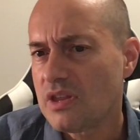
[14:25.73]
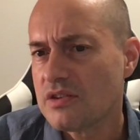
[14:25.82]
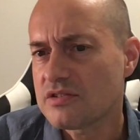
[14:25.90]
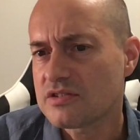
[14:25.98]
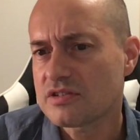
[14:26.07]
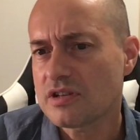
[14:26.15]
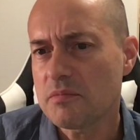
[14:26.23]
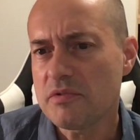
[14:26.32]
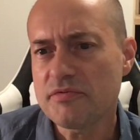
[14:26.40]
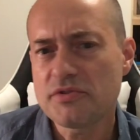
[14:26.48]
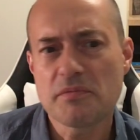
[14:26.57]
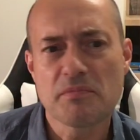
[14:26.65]
Some
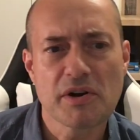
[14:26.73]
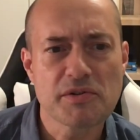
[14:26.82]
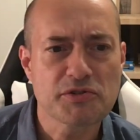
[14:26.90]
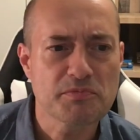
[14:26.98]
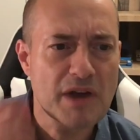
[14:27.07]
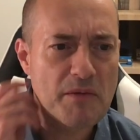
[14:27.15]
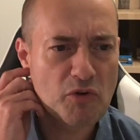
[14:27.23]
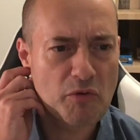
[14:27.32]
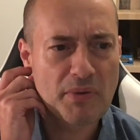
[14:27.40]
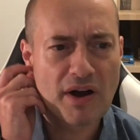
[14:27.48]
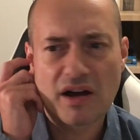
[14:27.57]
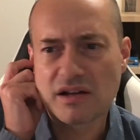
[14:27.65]
of the most memorable
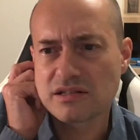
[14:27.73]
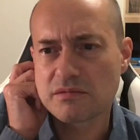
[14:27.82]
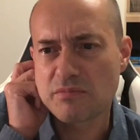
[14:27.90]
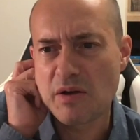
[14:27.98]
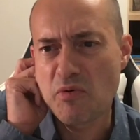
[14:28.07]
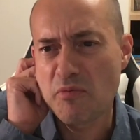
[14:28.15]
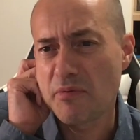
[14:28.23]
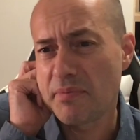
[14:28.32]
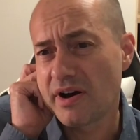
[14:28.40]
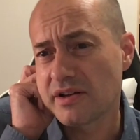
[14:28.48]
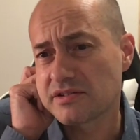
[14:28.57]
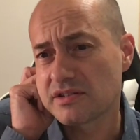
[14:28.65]
parts
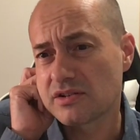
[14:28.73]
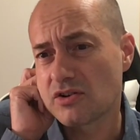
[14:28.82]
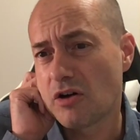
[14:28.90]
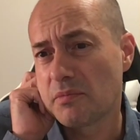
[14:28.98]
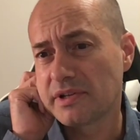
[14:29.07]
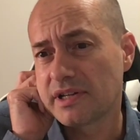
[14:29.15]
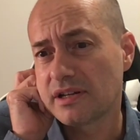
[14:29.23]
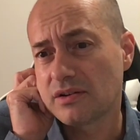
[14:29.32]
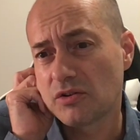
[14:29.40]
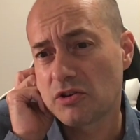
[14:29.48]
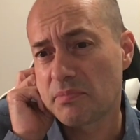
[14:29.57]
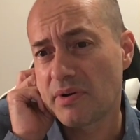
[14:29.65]
of the comedy,
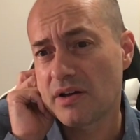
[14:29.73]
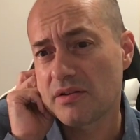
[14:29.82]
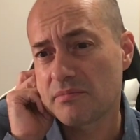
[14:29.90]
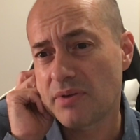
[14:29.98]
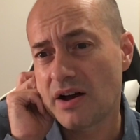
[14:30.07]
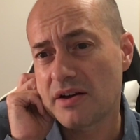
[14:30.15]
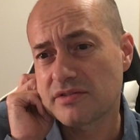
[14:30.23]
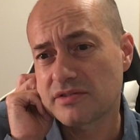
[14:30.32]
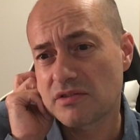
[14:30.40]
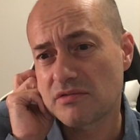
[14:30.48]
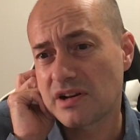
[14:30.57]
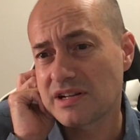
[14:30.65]
or the parts
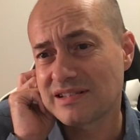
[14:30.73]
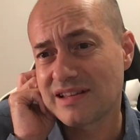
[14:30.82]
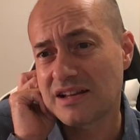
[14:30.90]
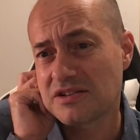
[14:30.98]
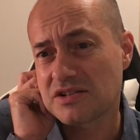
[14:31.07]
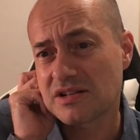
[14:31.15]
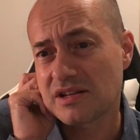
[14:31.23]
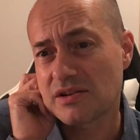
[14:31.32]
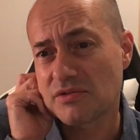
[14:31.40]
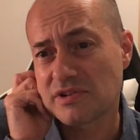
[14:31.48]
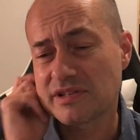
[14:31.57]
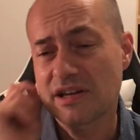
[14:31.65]
that run intentionally
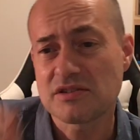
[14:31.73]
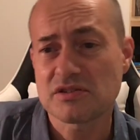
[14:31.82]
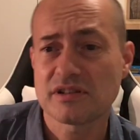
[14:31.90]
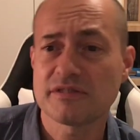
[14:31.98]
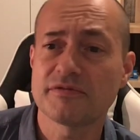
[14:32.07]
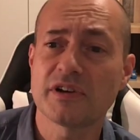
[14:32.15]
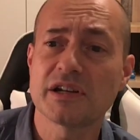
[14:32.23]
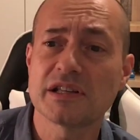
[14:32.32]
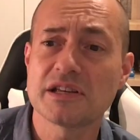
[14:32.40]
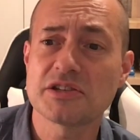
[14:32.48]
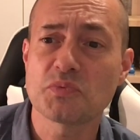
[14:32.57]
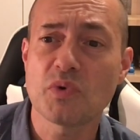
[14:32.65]
or intentionally funny,
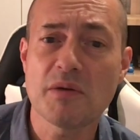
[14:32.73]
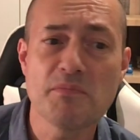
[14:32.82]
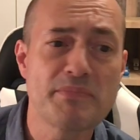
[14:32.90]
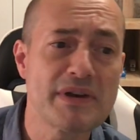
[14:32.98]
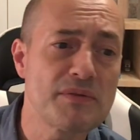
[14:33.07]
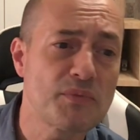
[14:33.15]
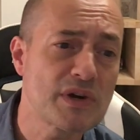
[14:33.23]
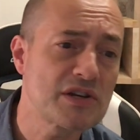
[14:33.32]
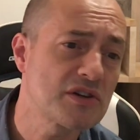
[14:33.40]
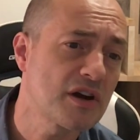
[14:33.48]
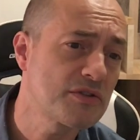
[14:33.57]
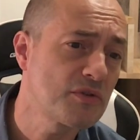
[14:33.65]
there's one bit
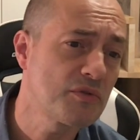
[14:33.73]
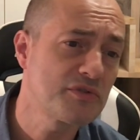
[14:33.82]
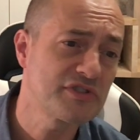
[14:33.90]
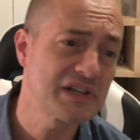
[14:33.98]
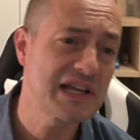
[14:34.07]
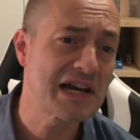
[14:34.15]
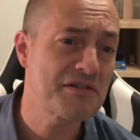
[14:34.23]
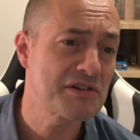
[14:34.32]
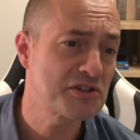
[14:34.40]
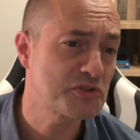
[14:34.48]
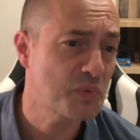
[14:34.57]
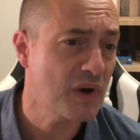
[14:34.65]
which I thought was
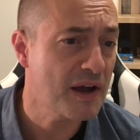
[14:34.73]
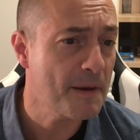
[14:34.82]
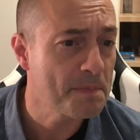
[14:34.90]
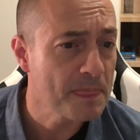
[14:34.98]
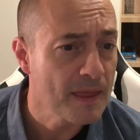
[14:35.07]
hilarious, where